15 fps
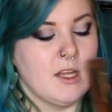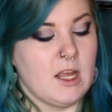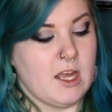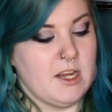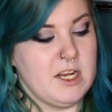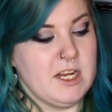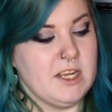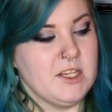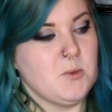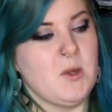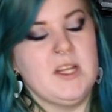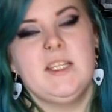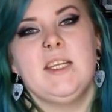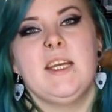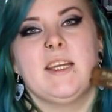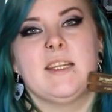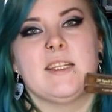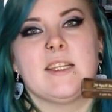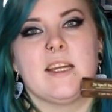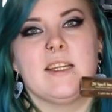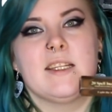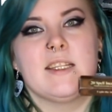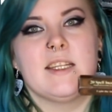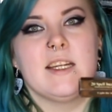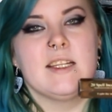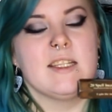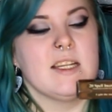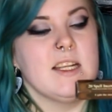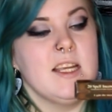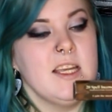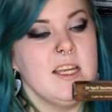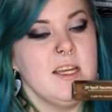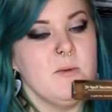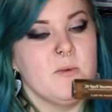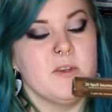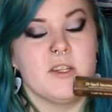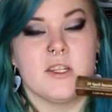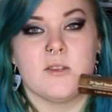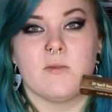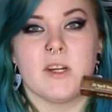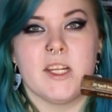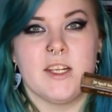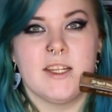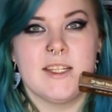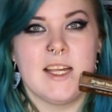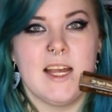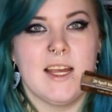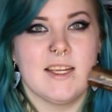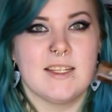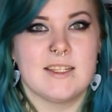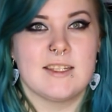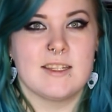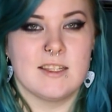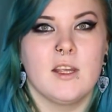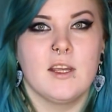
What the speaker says: and you get 20 incense sticks in here, which is a really good size.